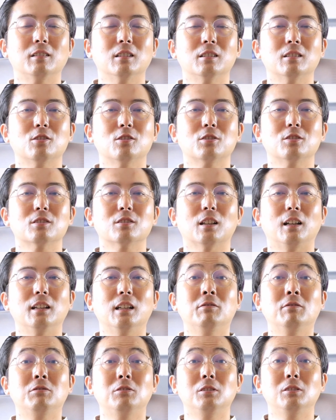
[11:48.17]
our decisions are
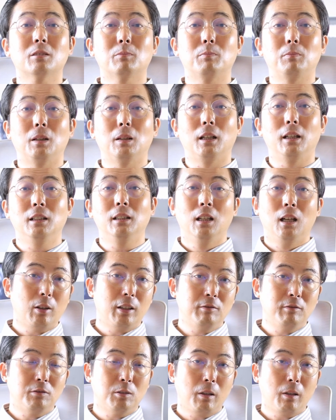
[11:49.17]
influenced by
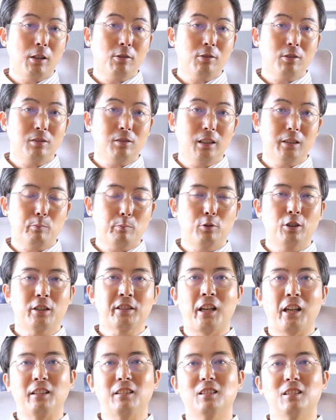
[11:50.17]
how information is
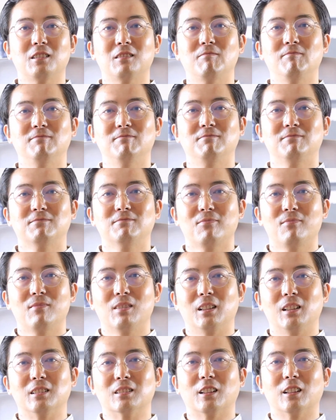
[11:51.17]
presented.
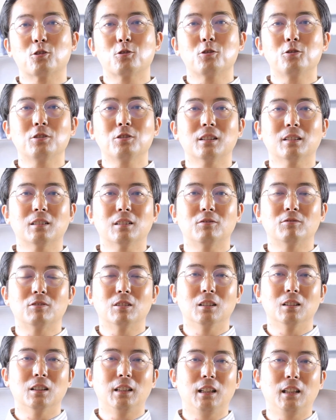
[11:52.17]
It's like choosing
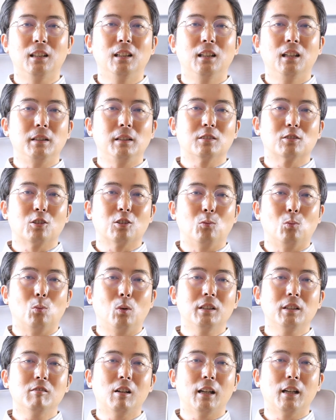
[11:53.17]
differently based on
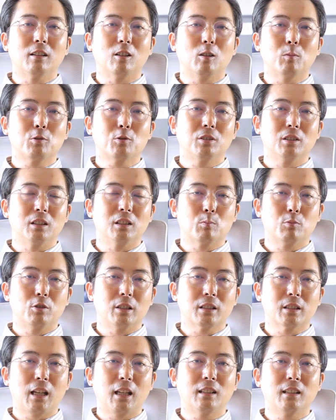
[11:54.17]
whether an option is
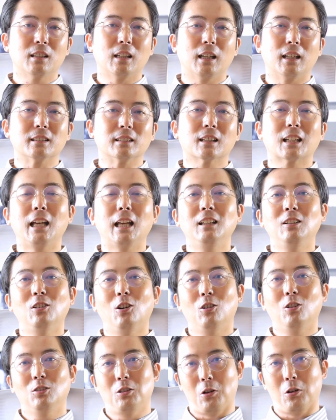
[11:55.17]
presented as a
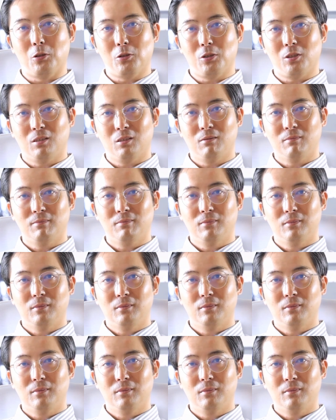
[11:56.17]
gain or loss.